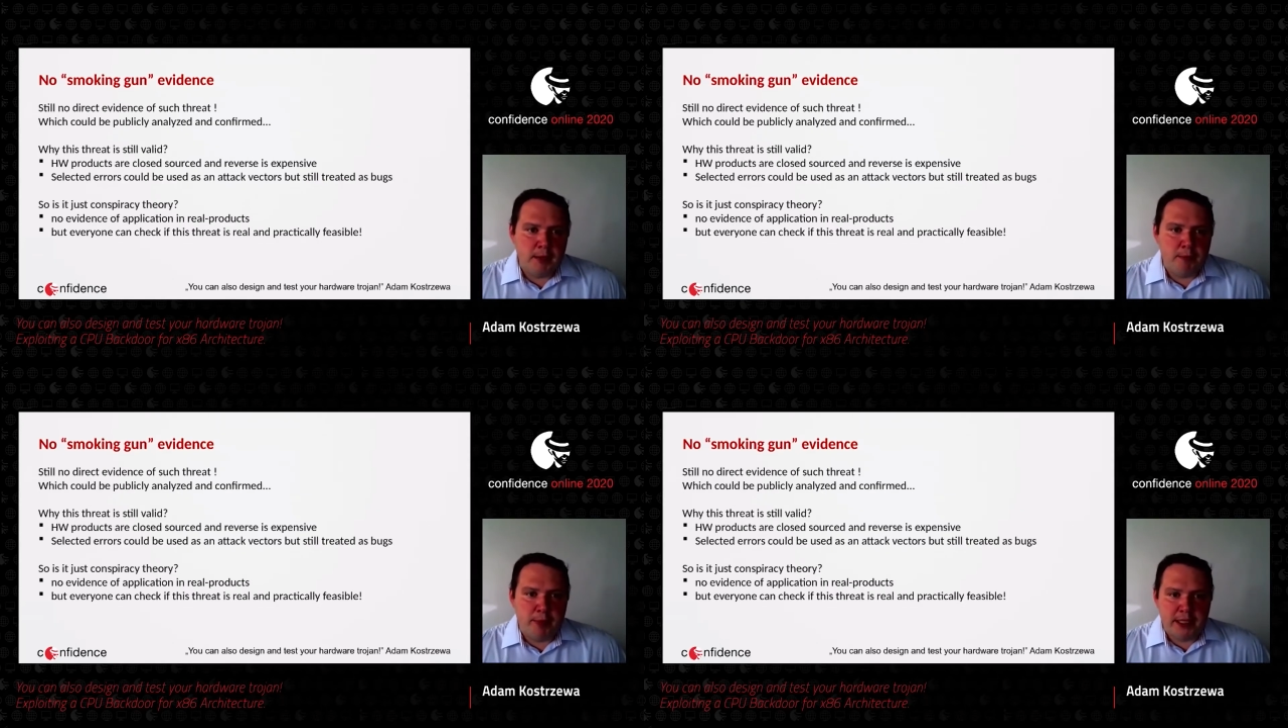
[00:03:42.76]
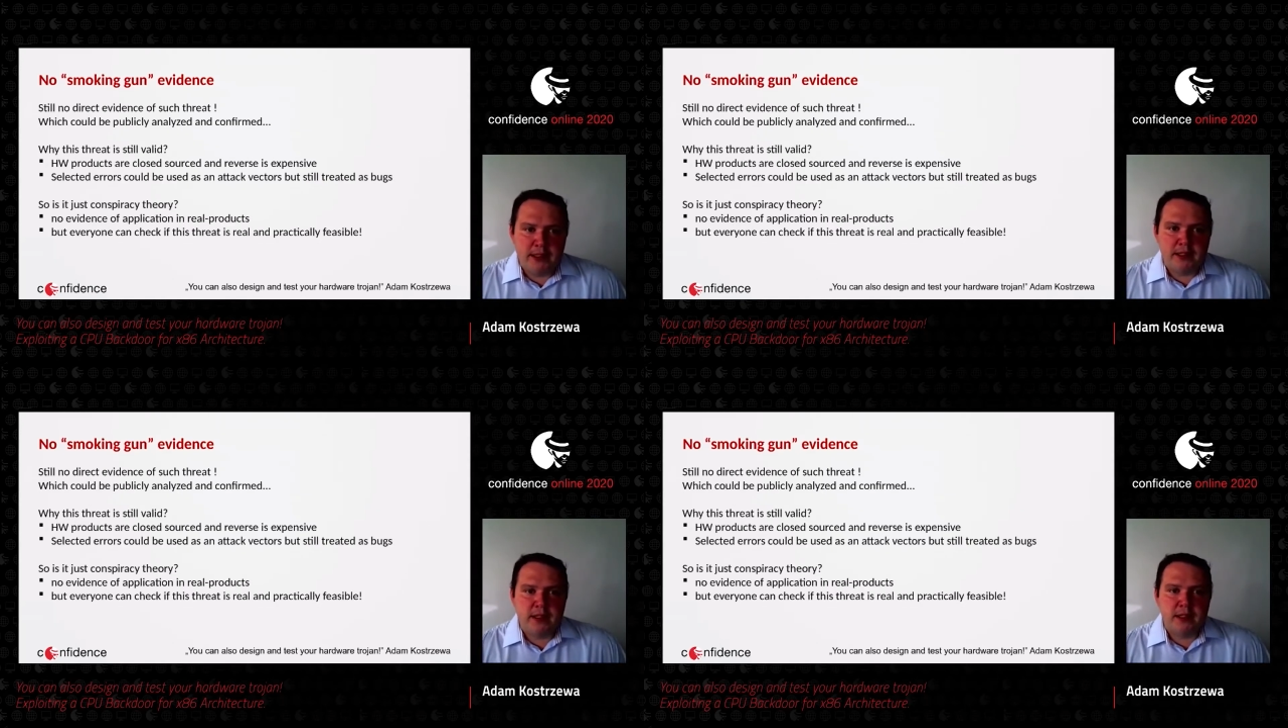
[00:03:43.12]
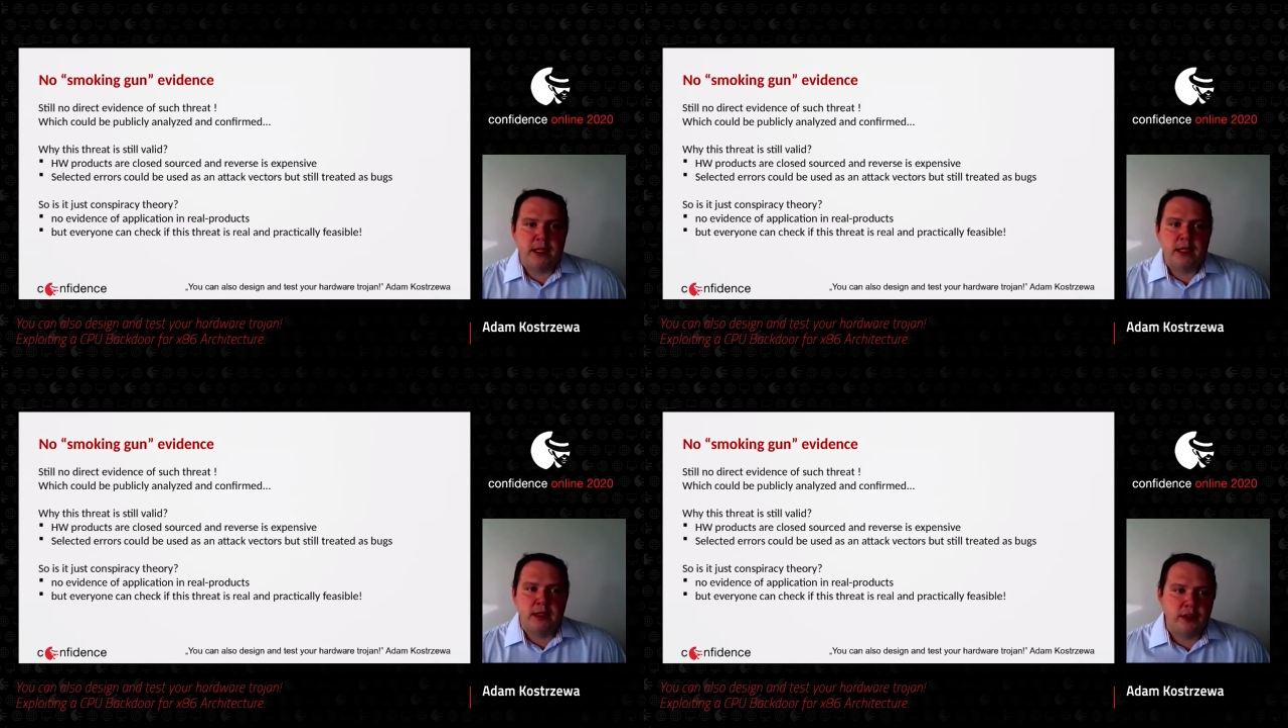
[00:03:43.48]
But
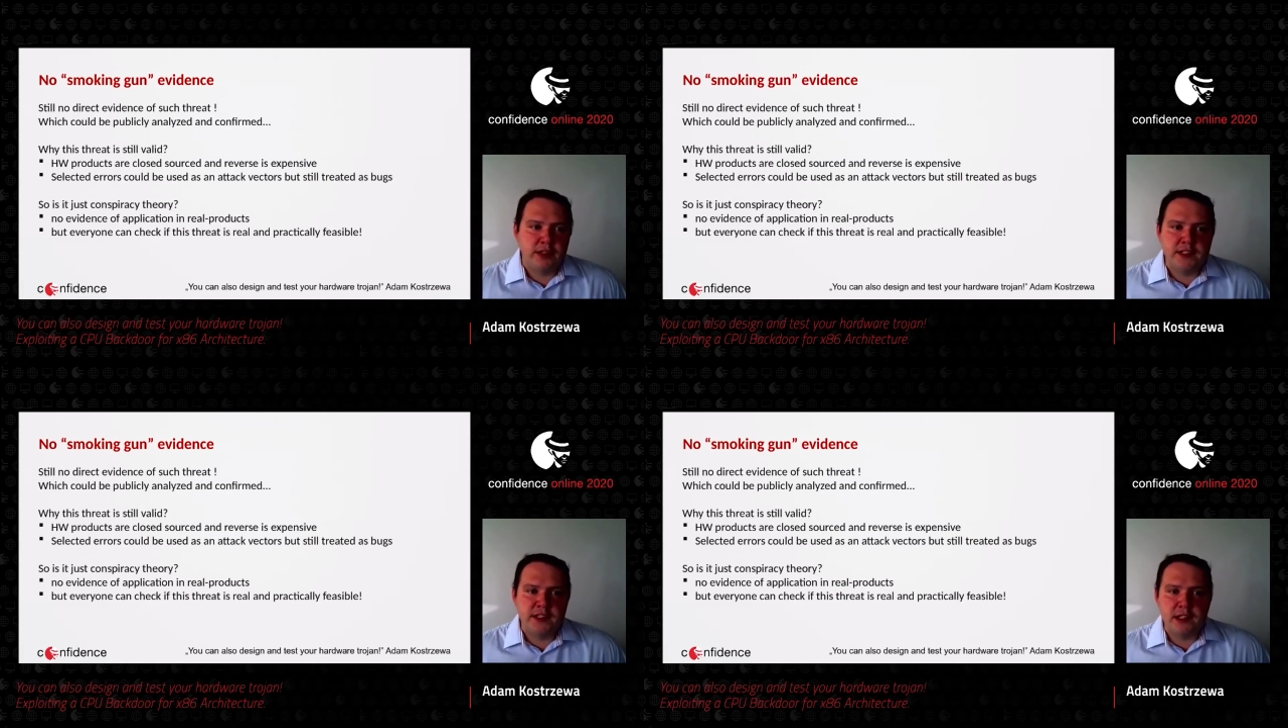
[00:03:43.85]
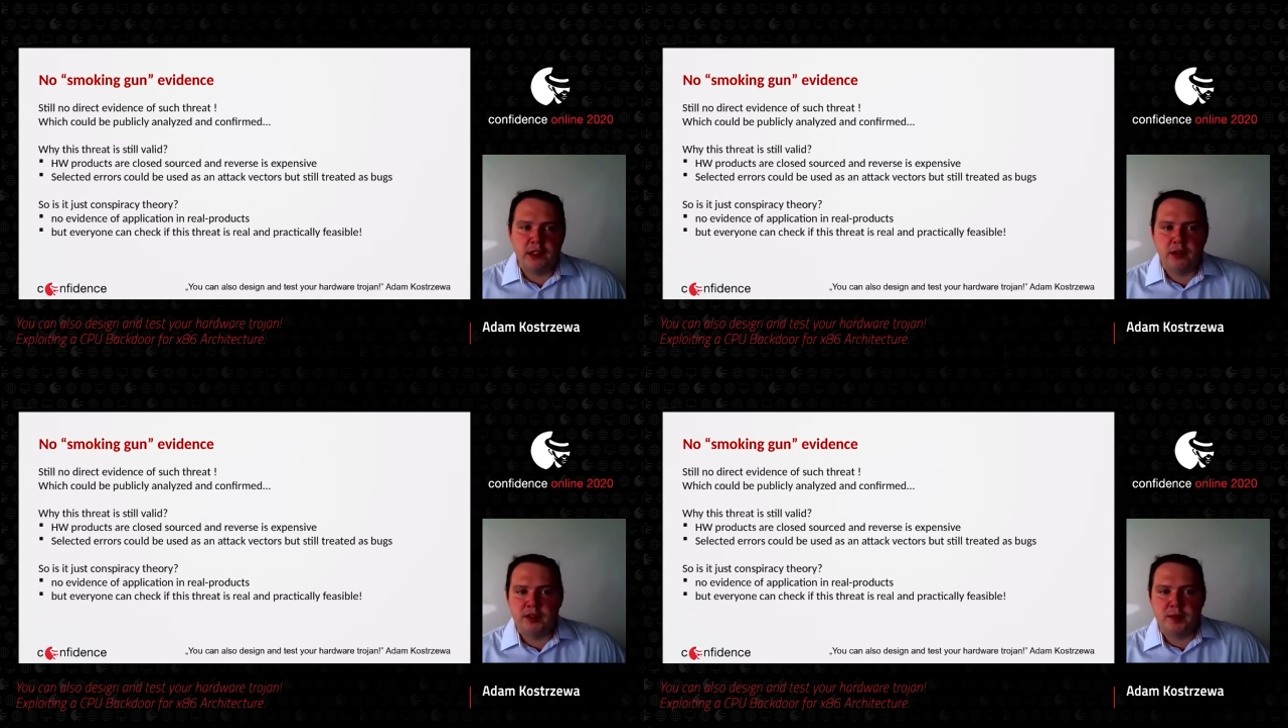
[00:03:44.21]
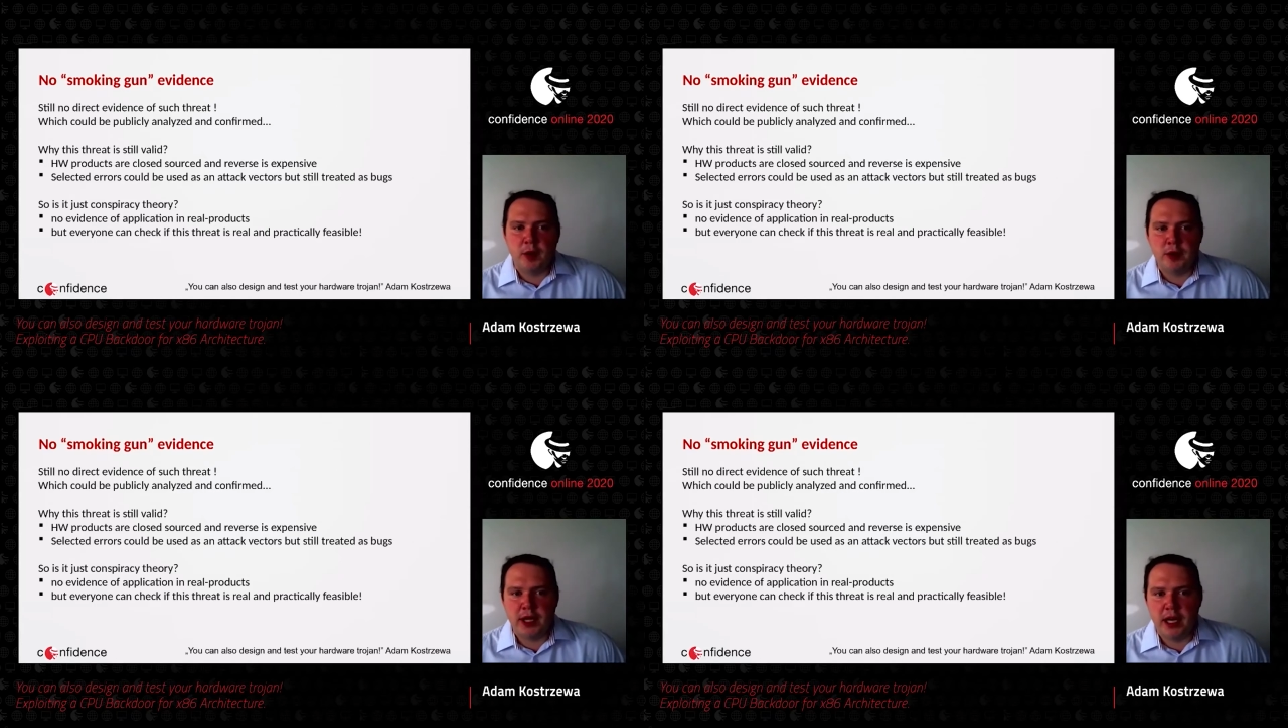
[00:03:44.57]
there is still no
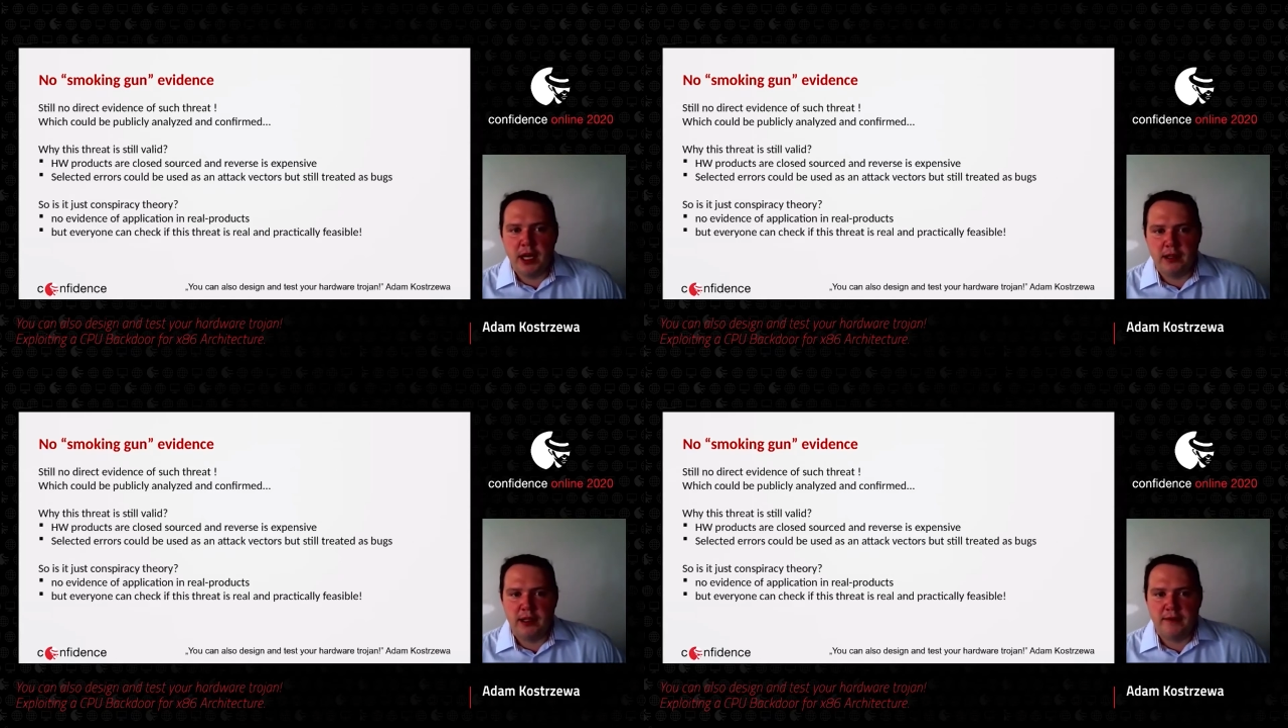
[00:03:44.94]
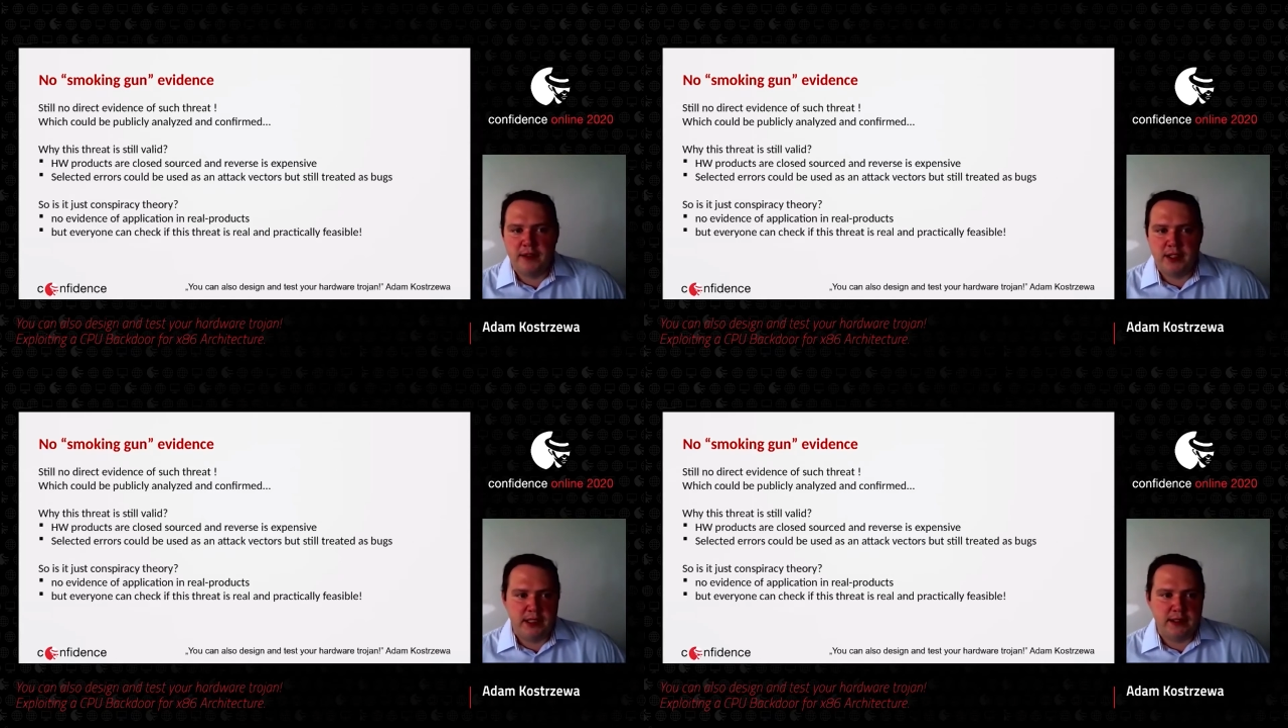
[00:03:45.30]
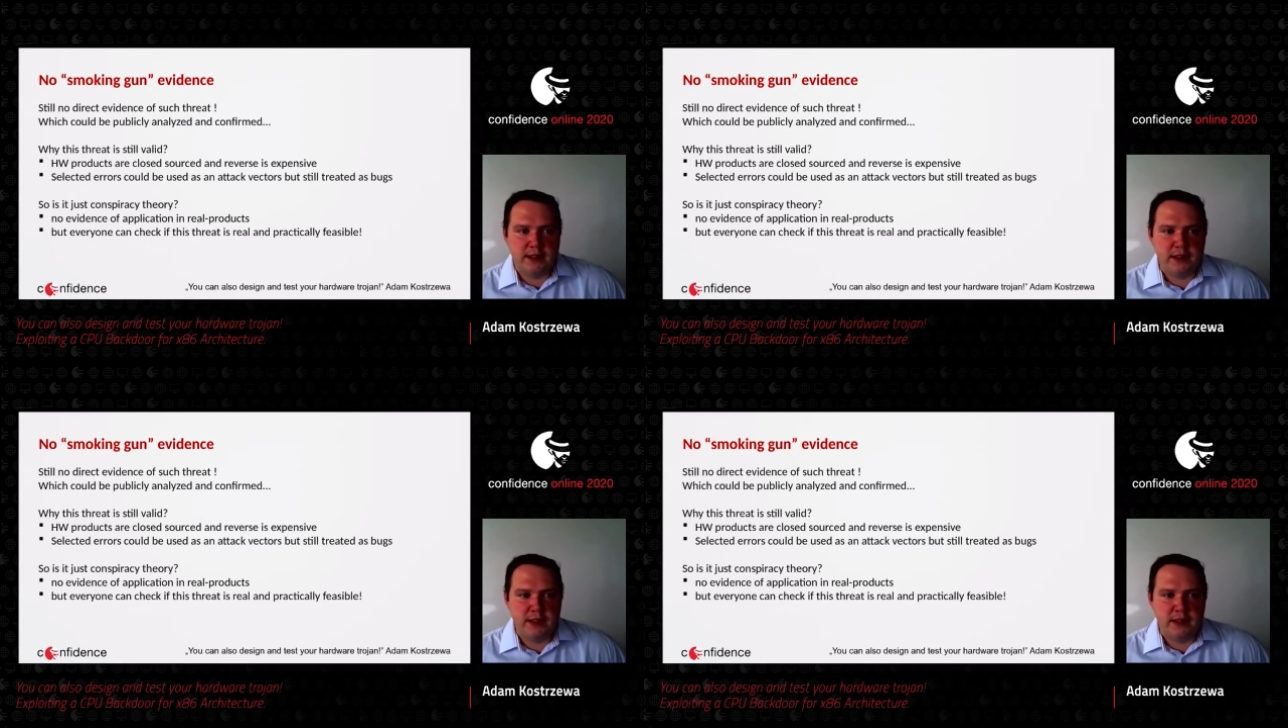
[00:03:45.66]
smoking gun evidence.